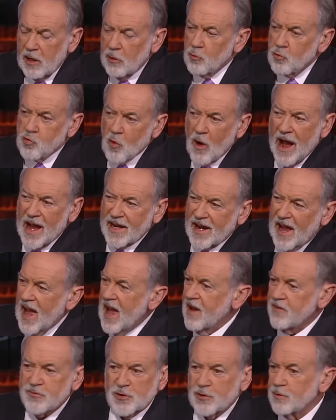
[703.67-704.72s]
Right
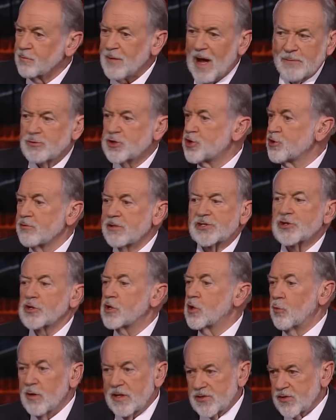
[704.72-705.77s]
after, I'm sure it's a
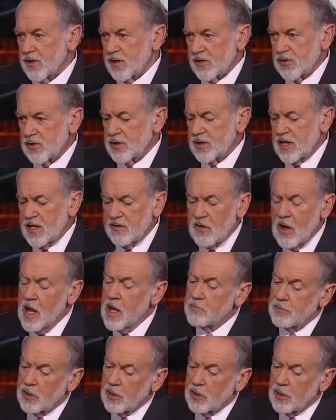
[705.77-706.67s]
coincidence, Steve,